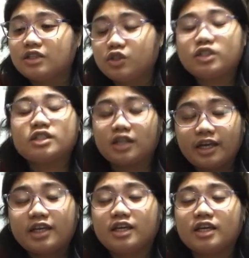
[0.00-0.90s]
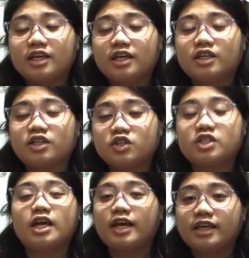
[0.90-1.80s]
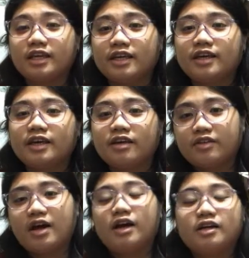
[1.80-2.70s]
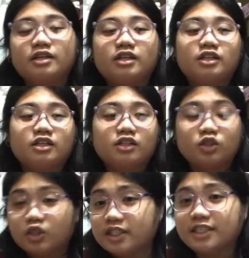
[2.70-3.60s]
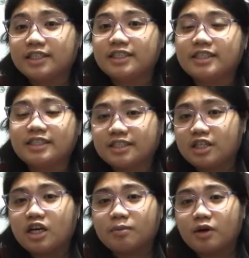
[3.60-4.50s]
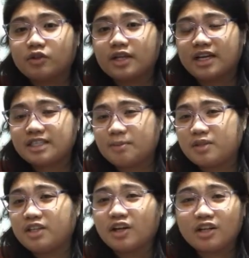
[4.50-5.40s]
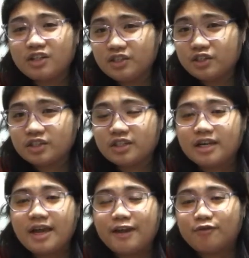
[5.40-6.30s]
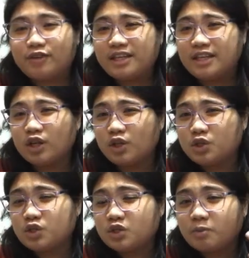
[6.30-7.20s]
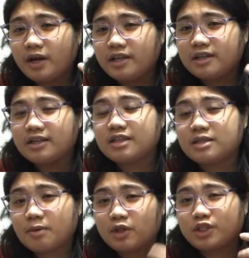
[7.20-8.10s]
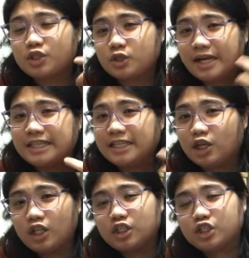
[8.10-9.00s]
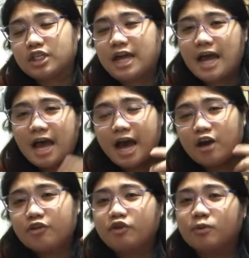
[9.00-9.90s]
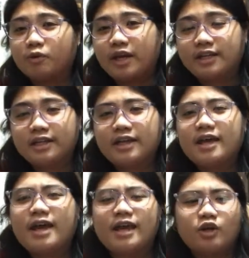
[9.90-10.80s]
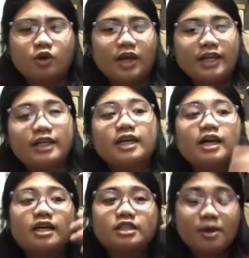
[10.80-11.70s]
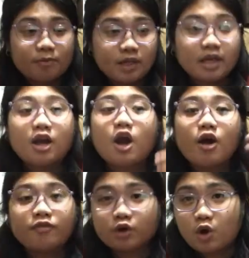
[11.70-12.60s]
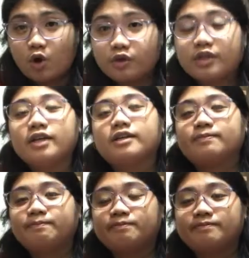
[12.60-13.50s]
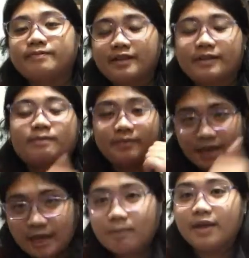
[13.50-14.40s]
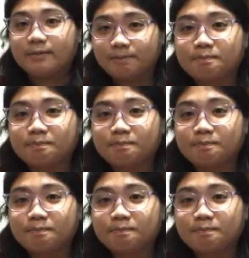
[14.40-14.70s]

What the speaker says: just like to say that learning is not about accepting knowledge and feeding knowledge to your brain. It's about extracting knowledge out of your brain and creating something of your own. Amen.